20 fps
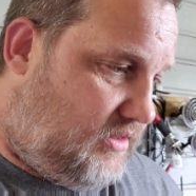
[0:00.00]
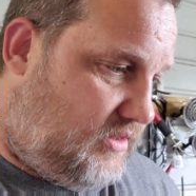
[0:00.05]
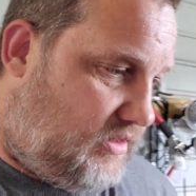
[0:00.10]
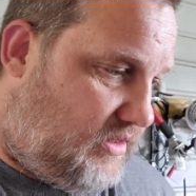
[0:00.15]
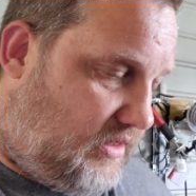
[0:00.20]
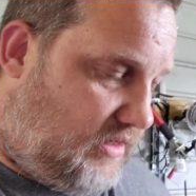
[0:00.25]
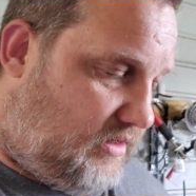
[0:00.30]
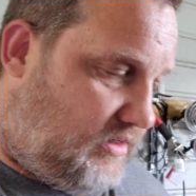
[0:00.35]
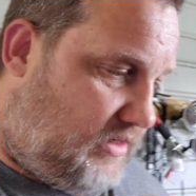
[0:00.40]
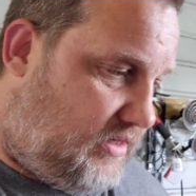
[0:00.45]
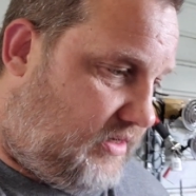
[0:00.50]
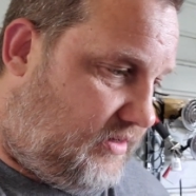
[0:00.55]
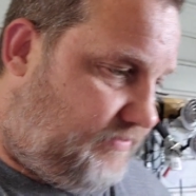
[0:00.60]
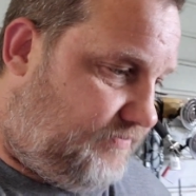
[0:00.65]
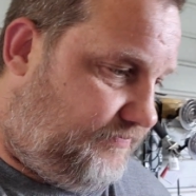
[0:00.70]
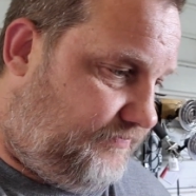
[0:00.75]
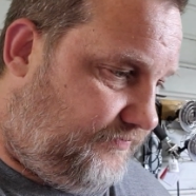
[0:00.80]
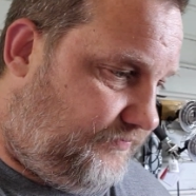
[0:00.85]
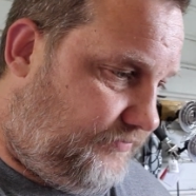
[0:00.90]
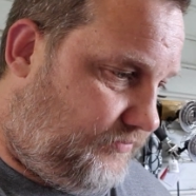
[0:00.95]
and
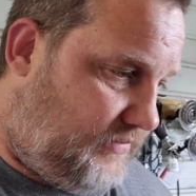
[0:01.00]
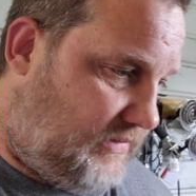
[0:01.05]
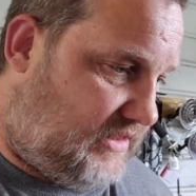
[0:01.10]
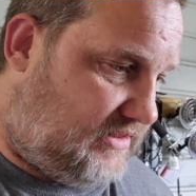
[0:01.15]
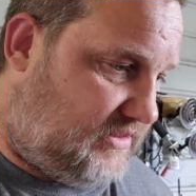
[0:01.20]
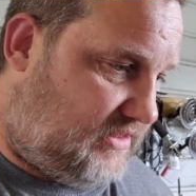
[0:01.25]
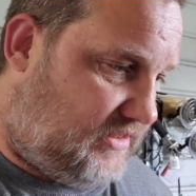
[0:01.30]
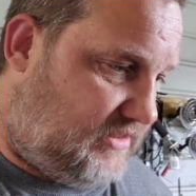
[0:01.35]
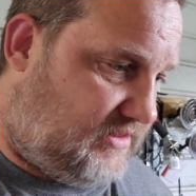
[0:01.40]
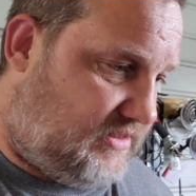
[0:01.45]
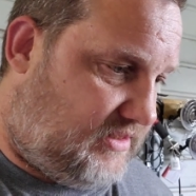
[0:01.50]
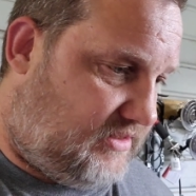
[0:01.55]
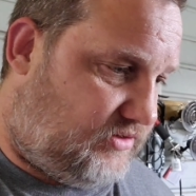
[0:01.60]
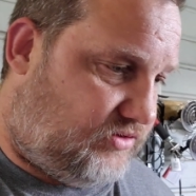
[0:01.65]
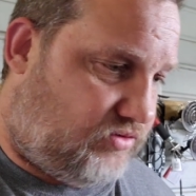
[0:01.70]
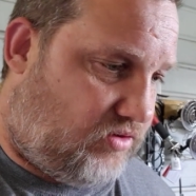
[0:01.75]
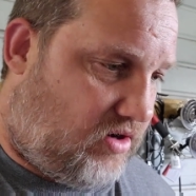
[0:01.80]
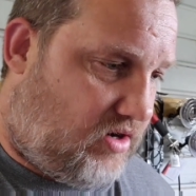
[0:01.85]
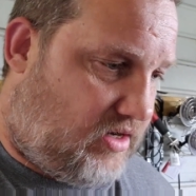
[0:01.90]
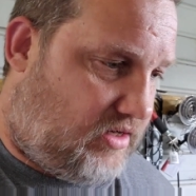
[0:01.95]
6-inch
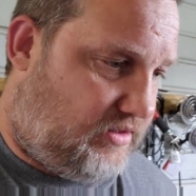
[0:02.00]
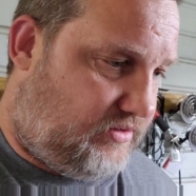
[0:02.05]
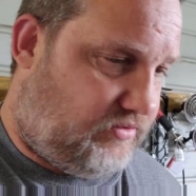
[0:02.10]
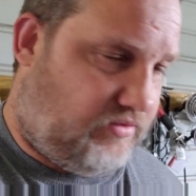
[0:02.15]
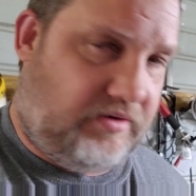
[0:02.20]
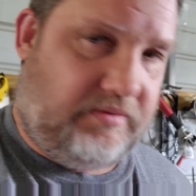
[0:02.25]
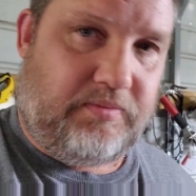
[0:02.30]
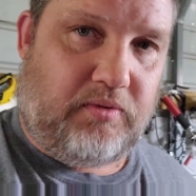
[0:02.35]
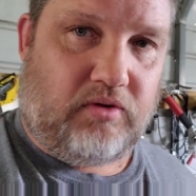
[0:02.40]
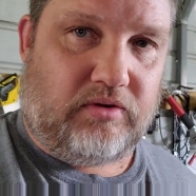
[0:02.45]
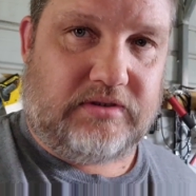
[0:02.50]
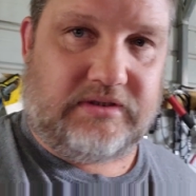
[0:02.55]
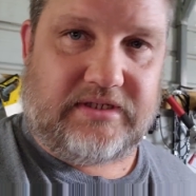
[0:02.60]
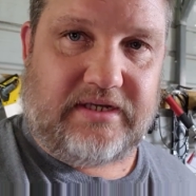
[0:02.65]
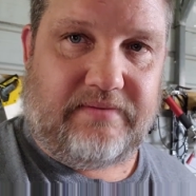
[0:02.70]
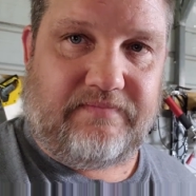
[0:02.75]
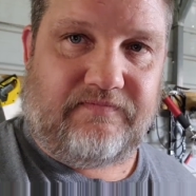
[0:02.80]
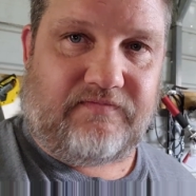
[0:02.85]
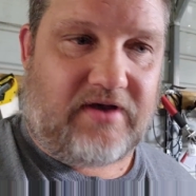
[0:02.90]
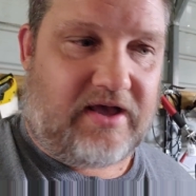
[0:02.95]
rod,
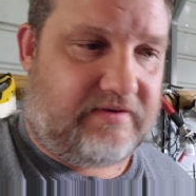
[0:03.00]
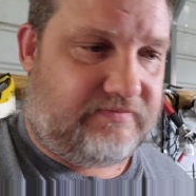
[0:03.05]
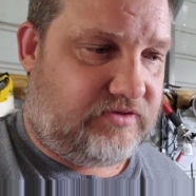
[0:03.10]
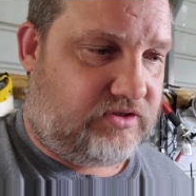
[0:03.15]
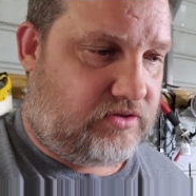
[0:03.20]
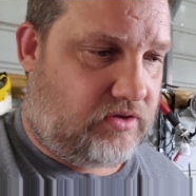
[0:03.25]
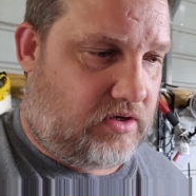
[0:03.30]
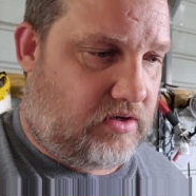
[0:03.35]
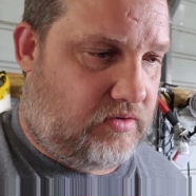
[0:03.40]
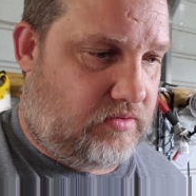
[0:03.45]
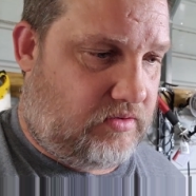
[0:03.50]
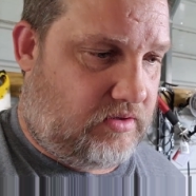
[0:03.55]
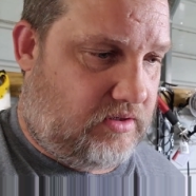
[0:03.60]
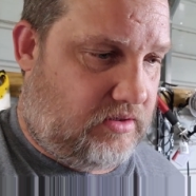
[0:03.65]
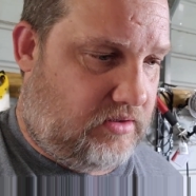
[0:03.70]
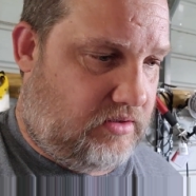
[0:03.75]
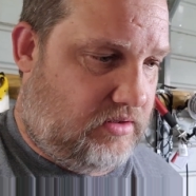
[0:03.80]
3.75 stroke.